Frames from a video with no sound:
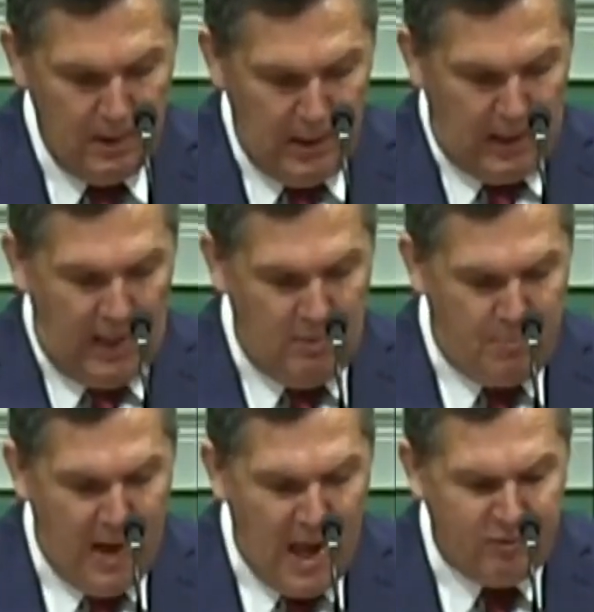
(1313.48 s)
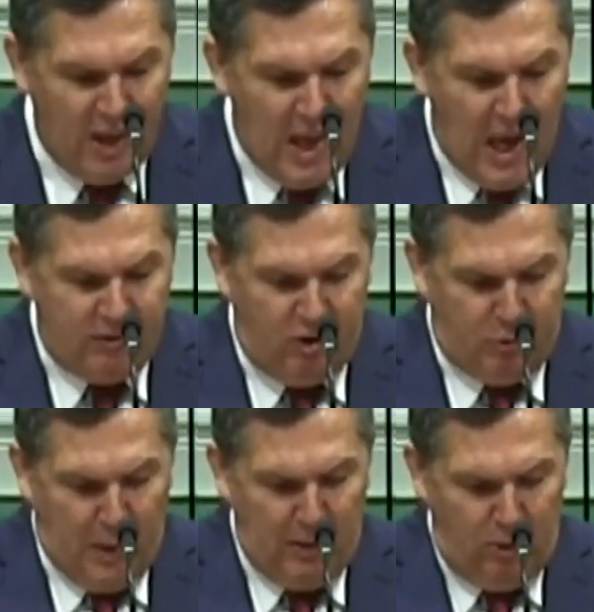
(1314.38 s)
It came to pass, as she
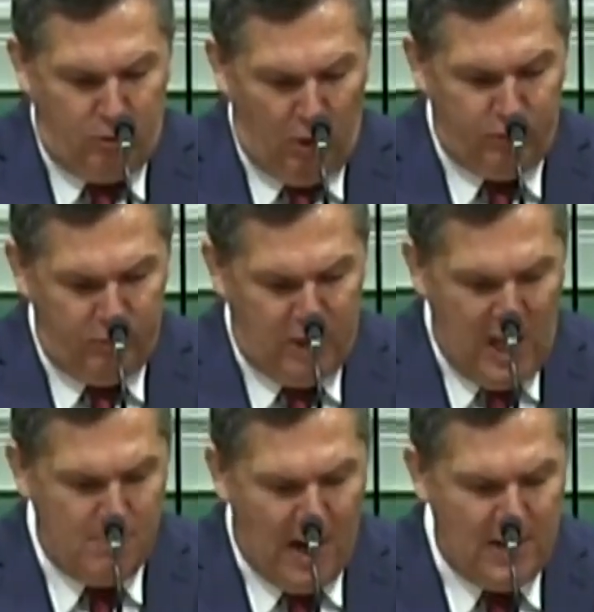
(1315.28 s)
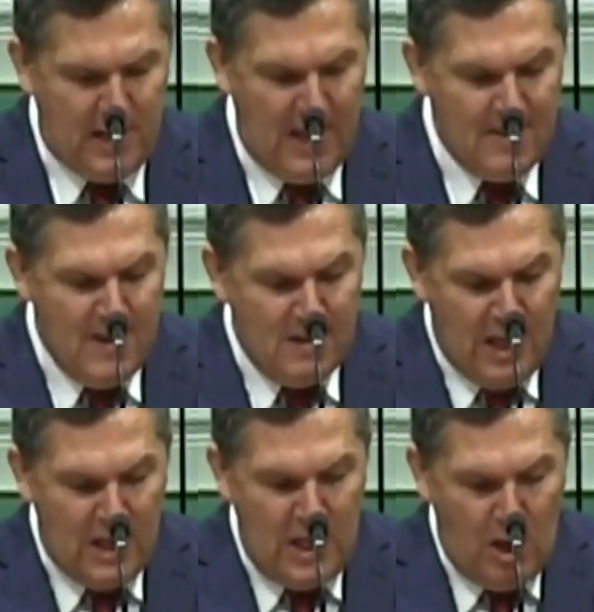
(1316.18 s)
spake to Joseph day by day,
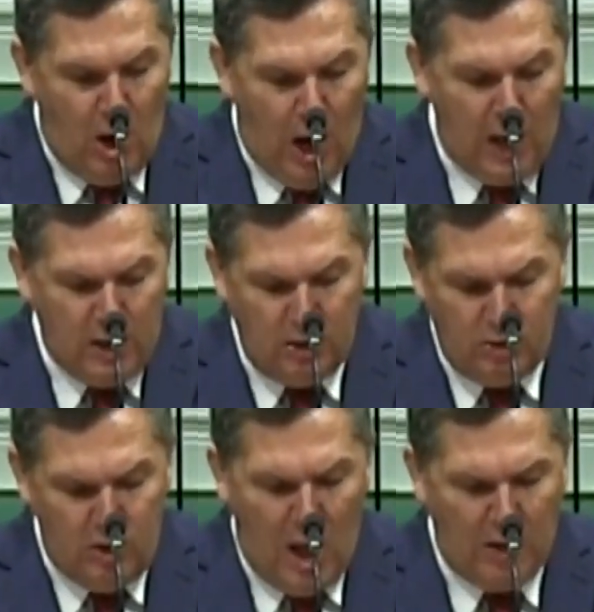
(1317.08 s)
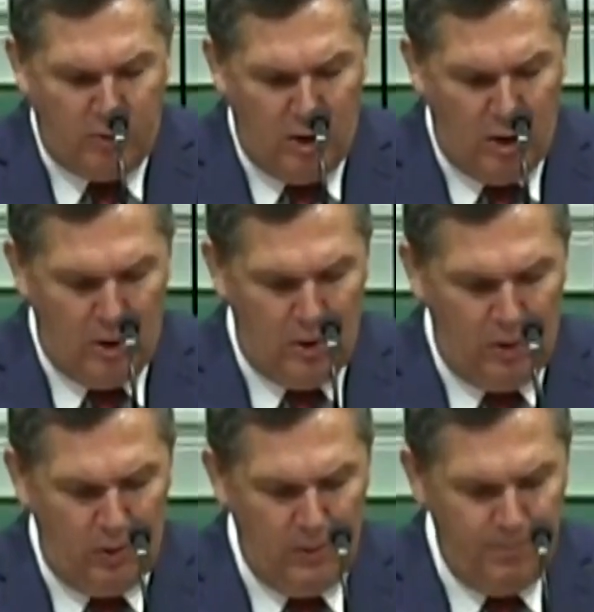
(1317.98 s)
that he hearkened not to her,